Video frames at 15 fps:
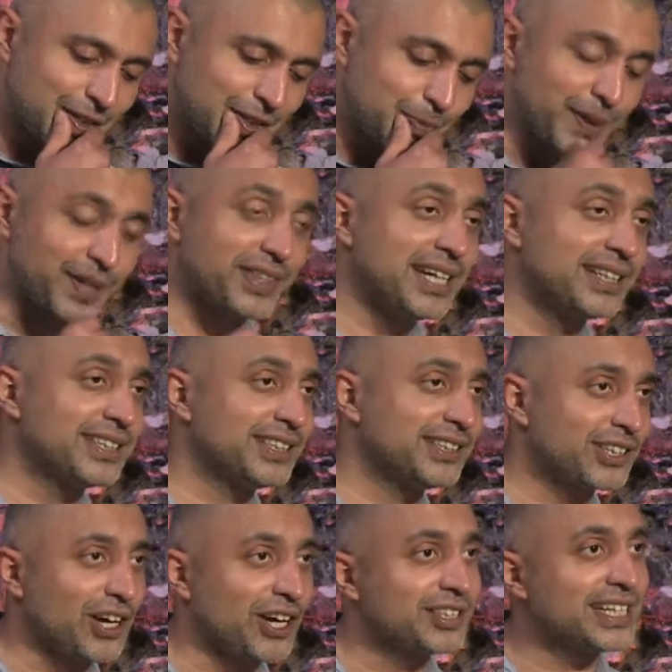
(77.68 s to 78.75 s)
To put things
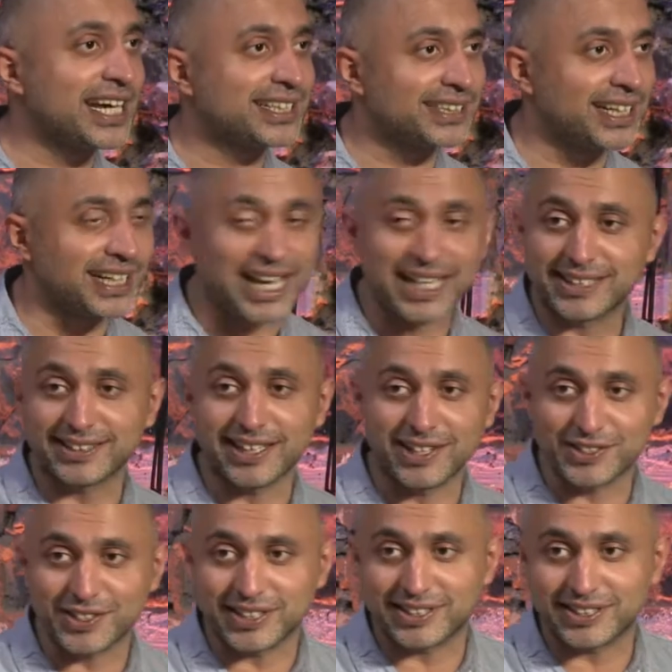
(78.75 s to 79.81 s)
into context, I guess
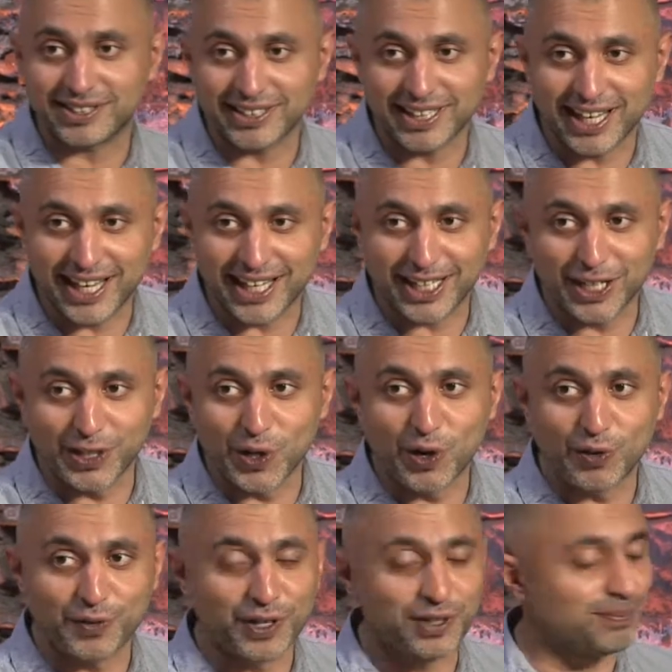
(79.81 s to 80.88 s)
I'll just uh, go
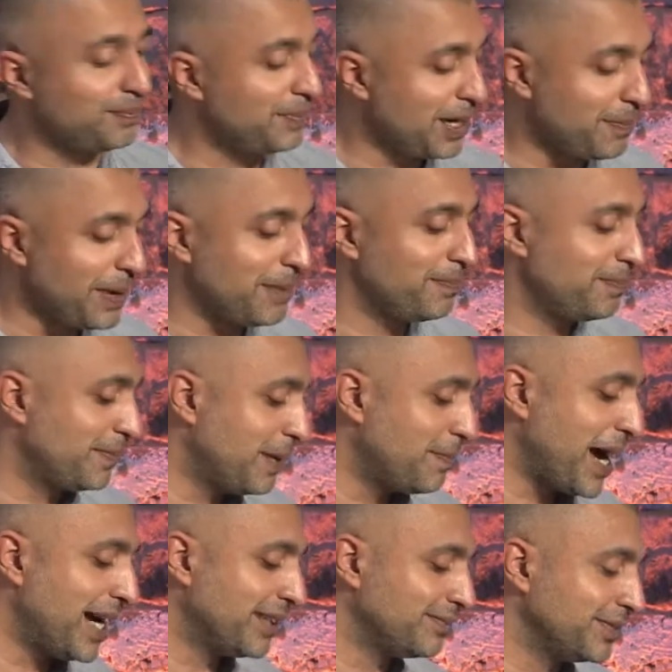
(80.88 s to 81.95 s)
over a bit
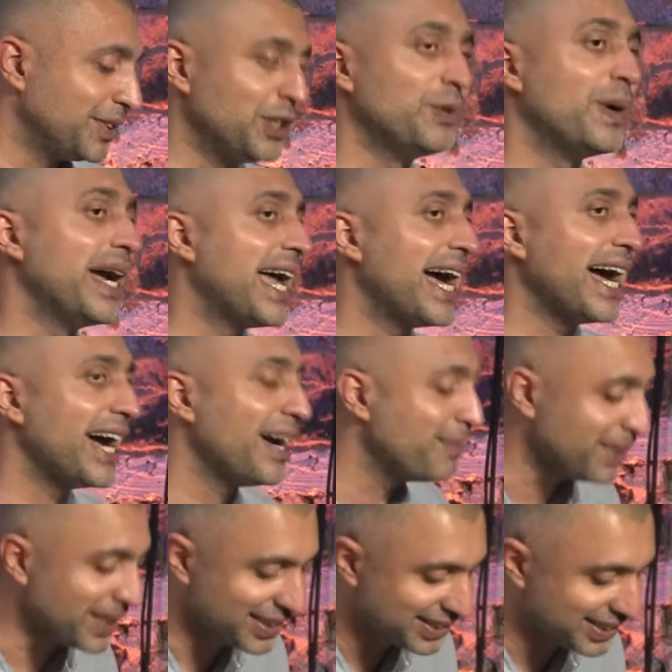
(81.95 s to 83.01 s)
about who I
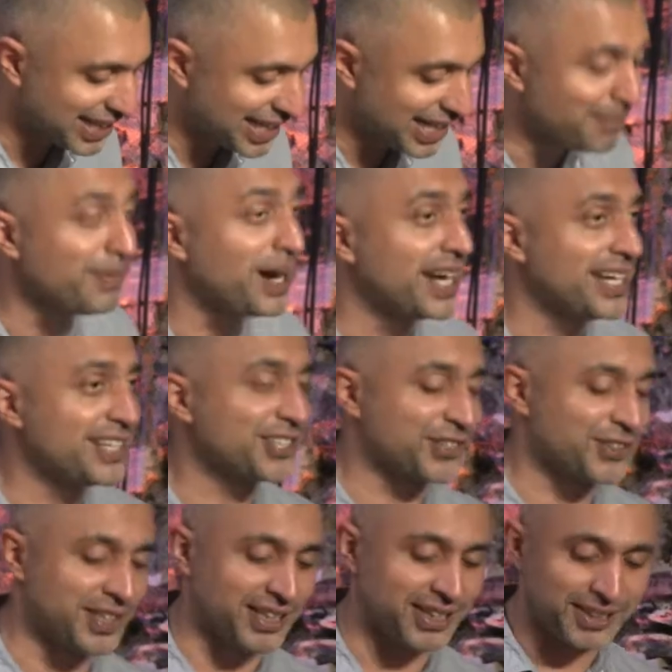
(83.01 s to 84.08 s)
am and, uh, and my
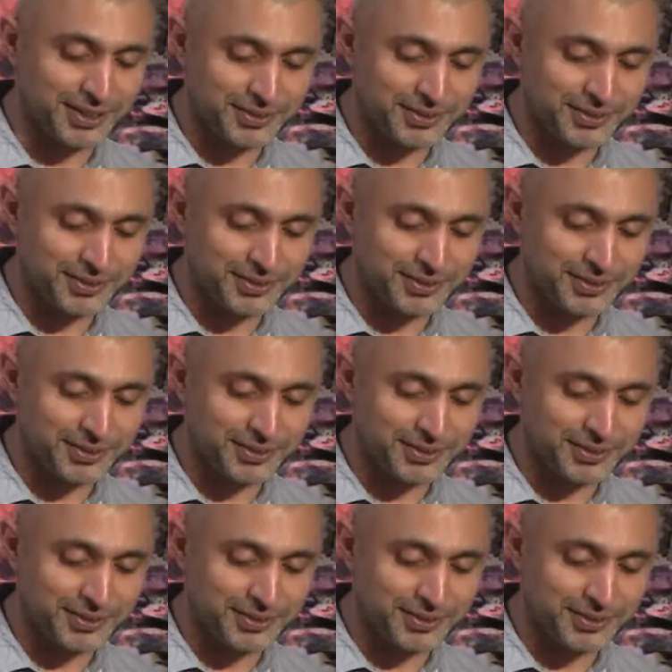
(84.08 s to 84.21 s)
history.